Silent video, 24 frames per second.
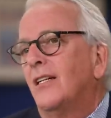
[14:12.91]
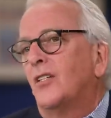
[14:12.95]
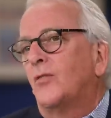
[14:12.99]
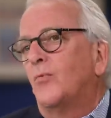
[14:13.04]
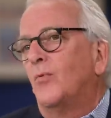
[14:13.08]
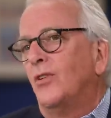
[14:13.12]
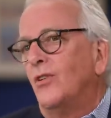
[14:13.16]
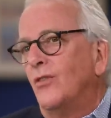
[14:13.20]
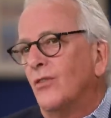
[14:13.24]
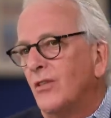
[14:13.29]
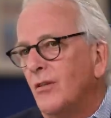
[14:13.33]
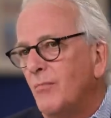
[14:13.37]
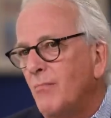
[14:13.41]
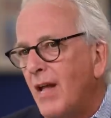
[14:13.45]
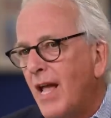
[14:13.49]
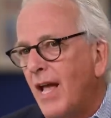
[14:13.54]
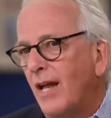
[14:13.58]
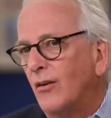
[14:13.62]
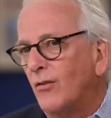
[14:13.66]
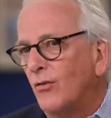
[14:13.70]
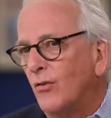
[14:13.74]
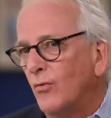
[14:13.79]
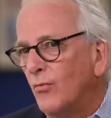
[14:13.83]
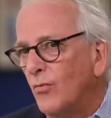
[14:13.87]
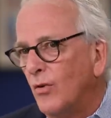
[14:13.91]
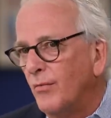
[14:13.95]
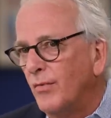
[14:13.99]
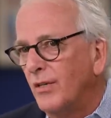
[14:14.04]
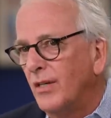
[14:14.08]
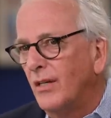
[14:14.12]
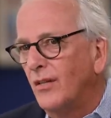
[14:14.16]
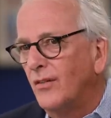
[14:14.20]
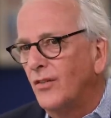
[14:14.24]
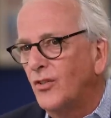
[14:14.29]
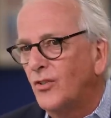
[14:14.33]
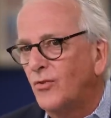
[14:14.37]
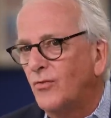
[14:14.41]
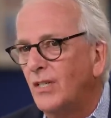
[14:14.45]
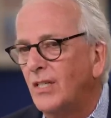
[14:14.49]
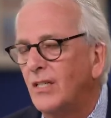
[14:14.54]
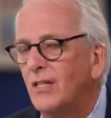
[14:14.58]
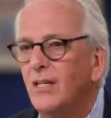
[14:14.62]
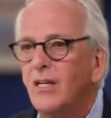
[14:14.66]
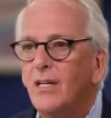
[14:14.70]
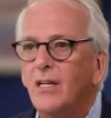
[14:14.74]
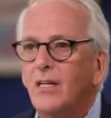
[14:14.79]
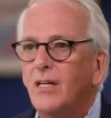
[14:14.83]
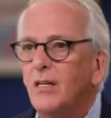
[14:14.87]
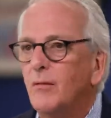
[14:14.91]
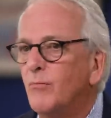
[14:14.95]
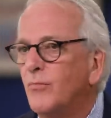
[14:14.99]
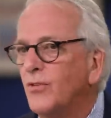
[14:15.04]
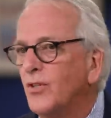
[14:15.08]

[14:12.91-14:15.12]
is when you're a man or a woman on the street in